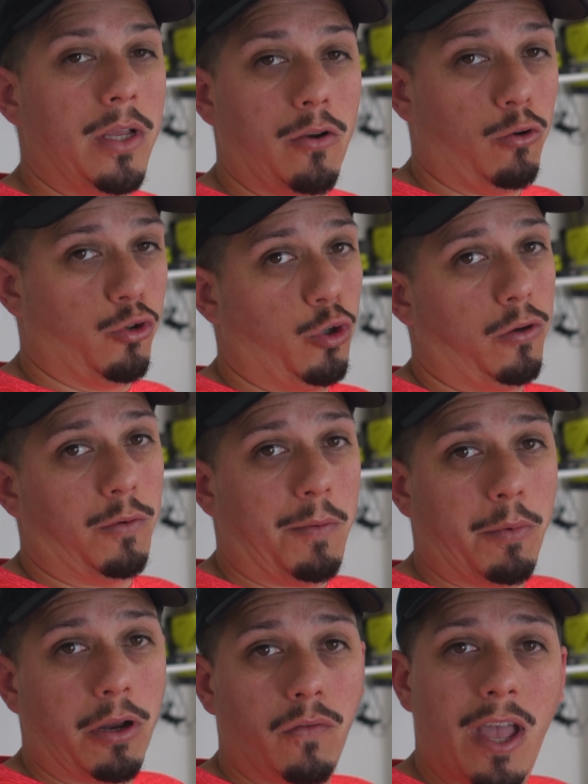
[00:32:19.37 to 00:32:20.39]
Also,
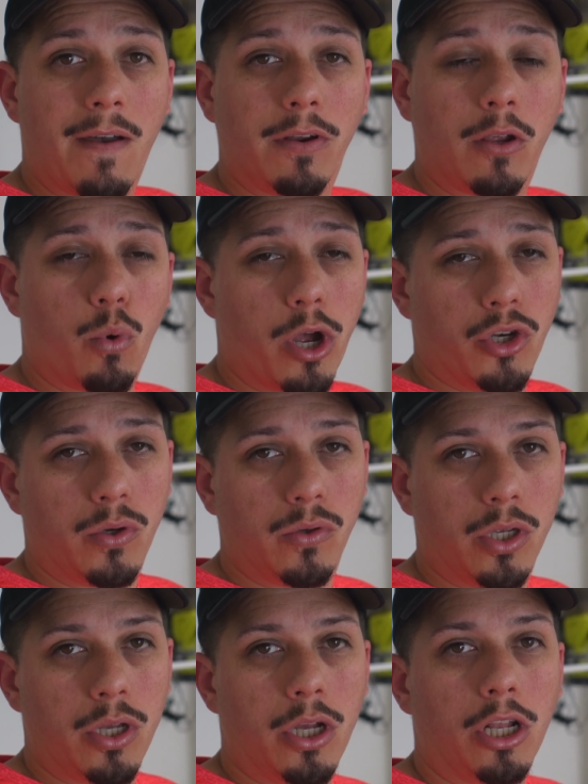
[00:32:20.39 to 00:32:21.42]
remember if you have any
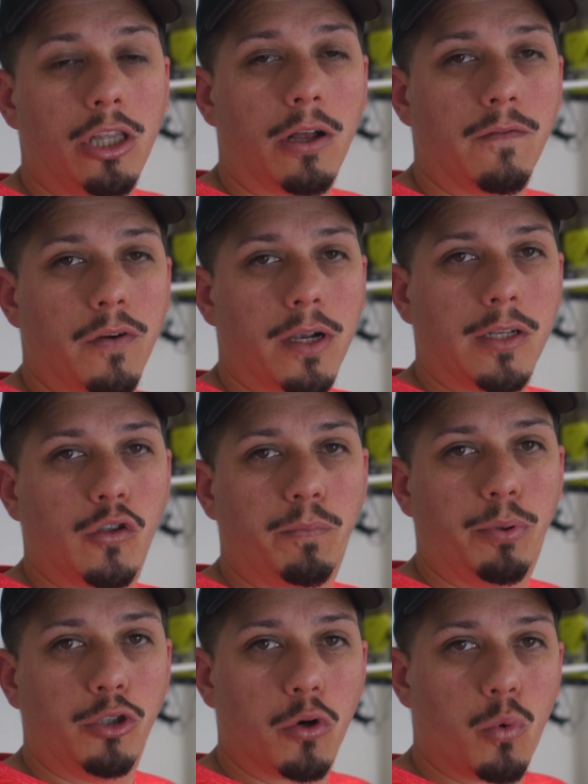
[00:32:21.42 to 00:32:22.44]
questions, don't forget to
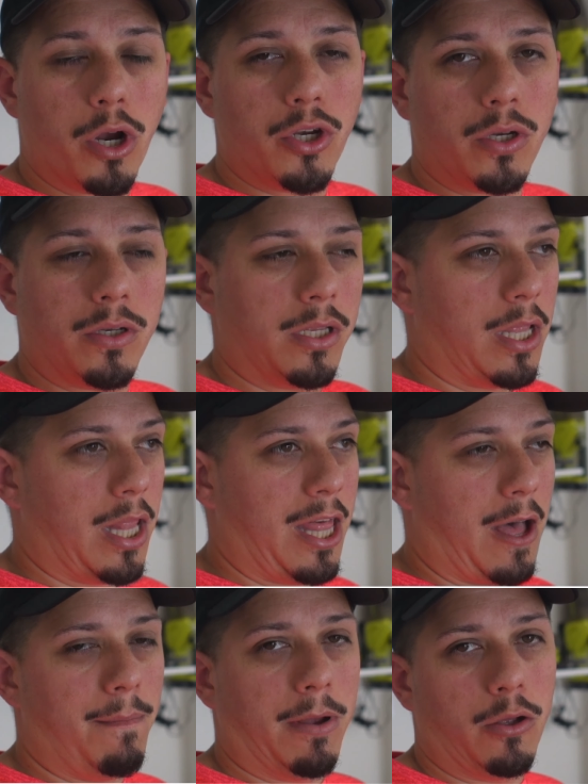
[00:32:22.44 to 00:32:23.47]
put your questions
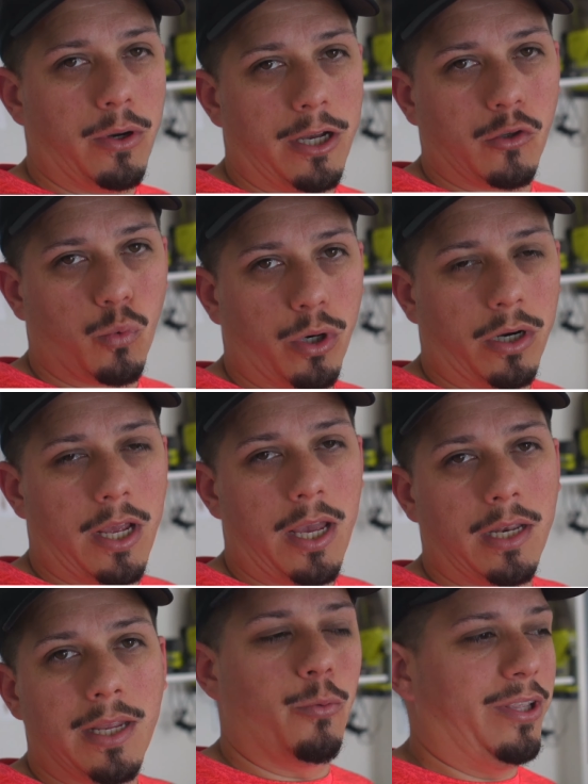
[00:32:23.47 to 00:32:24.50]
down below as well.
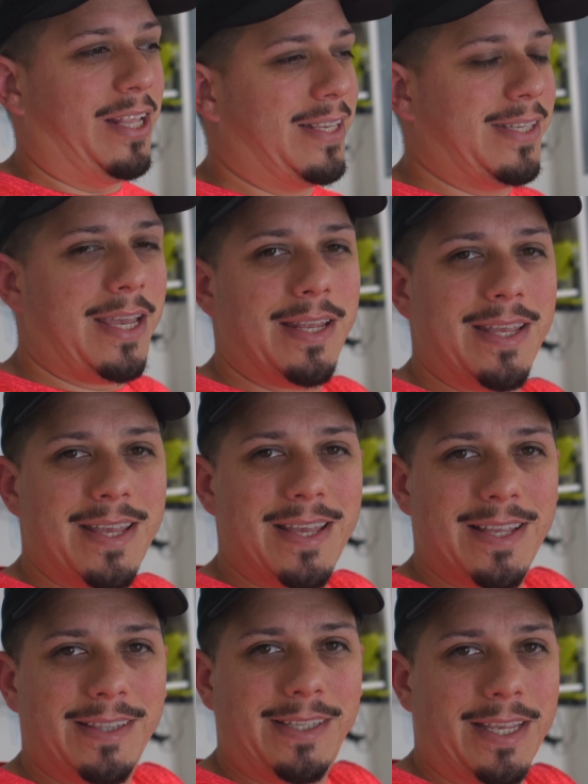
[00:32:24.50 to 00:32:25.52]
And with that said,
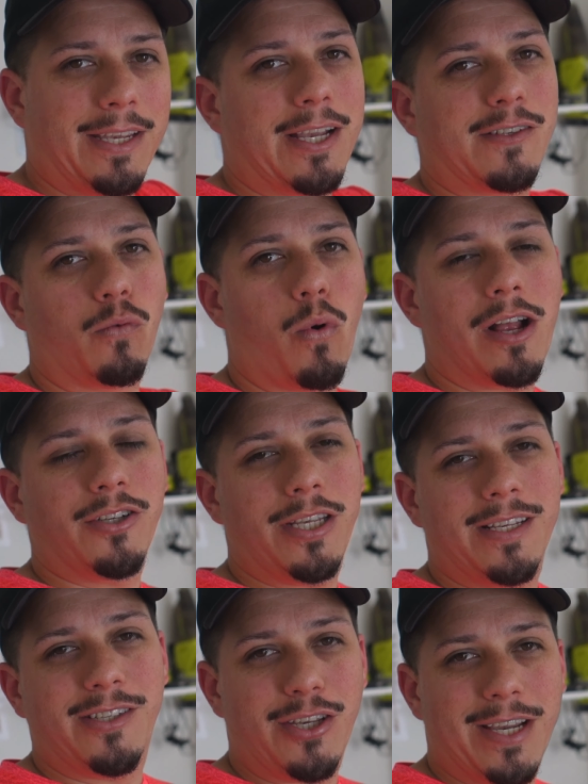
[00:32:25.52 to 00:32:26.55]
thank you guys for watching
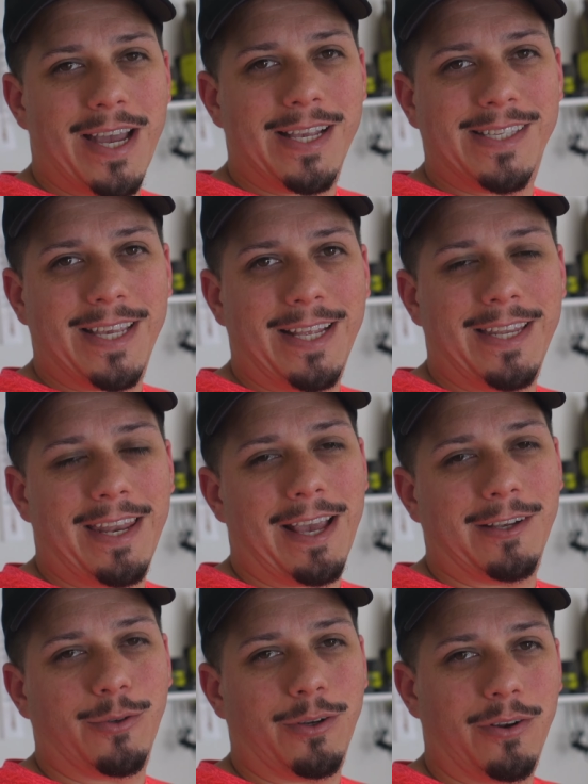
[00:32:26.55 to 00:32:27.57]
and see you guys in the
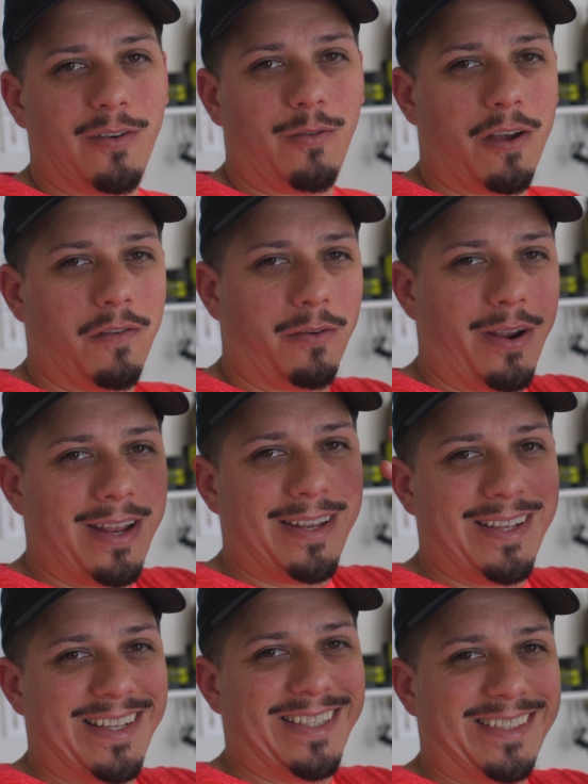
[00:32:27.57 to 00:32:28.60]
next one. Raffi Red,
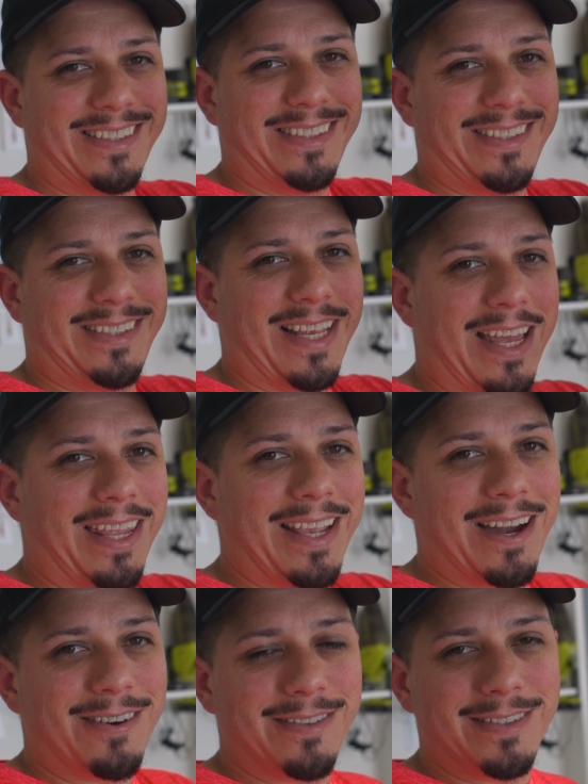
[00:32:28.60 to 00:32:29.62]
signing
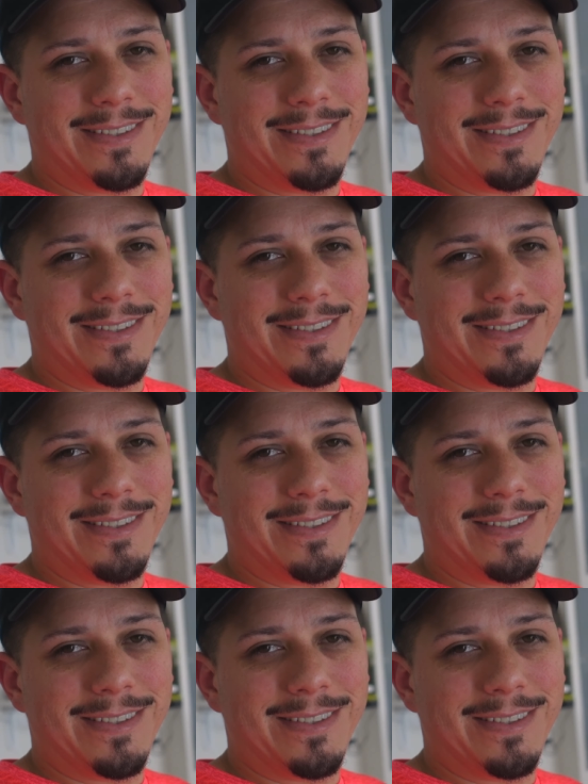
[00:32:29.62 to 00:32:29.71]
out.